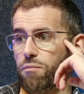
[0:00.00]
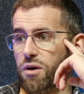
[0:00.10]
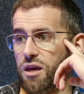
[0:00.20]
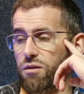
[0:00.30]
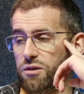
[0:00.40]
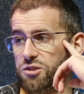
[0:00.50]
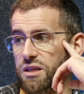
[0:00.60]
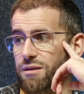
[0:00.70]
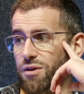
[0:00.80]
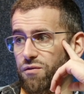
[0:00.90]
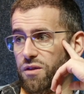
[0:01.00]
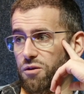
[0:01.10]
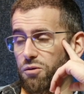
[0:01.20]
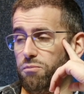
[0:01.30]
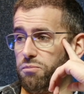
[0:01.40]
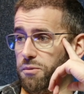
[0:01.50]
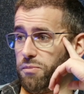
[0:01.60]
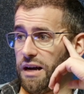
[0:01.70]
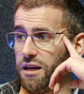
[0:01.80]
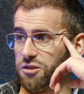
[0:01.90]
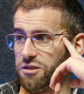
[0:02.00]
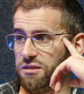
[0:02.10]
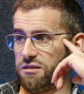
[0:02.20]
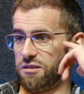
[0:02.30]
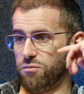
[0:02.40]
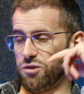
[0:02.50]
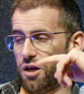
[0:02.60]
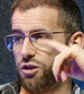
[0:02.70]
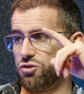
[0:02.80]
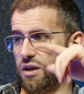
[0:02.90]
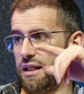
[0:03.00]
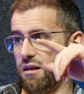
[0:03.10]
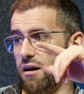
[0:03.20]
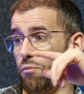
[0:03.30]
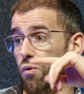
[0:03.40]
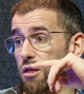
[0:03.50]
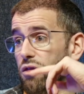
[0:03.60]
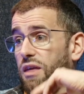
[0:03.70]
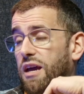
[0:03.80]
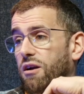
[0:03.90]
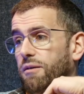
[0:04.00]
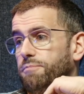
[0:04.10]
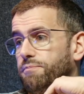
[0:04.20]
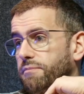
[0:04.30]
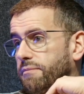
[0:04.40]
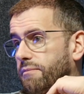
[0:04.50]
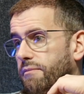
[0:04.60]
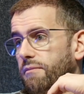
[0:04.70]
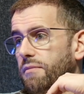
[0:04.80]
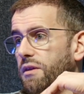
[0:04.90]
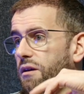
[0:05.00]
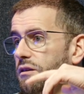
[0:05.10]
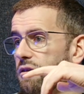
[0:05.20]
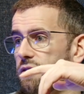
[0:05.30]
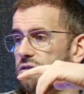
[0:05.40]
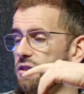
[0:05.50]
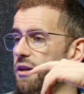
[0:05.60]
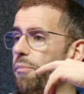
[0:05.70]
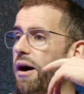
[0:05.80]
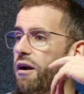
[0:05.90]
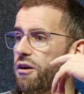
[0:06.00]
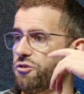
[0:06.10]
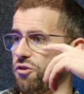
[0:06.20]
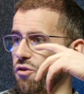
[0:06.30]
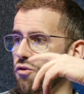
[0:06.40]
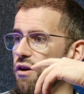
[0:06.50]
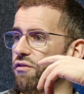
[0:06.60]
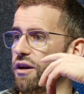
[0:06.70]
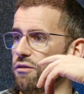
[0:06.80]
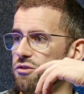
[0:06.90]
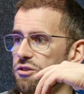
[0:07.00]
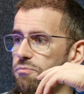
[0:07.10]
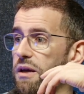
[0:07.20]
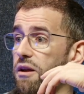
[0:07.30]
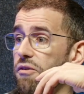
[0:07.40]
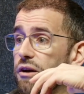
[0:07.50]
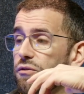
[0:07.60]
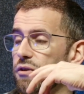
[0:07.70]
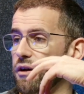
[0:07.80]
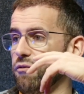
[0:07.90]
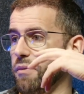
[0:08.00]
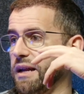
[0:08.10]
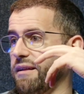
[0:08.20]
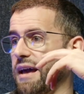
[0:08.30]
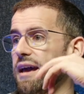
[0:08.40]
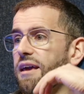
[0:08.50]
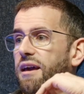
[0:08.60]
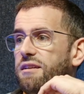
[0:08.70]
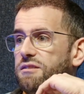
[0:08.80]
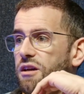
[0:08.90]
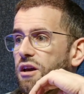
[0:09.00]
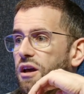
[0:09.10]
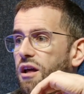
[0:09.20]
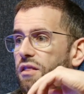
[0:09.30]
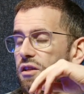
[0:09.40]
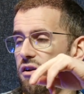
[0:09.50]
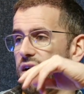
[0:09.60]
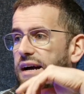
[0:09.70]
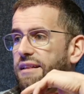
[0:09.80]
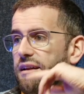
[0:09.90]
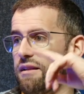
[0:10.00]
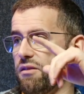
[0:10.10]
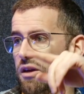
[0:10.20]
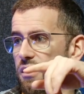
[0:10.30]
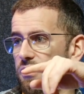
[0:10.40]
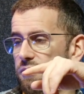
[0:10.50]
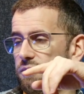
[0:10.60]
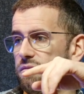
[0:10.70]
But you would see them having their own proprietary systems that are trained up with their senior partners and whoever else that's been around for however many decades that are adding in their,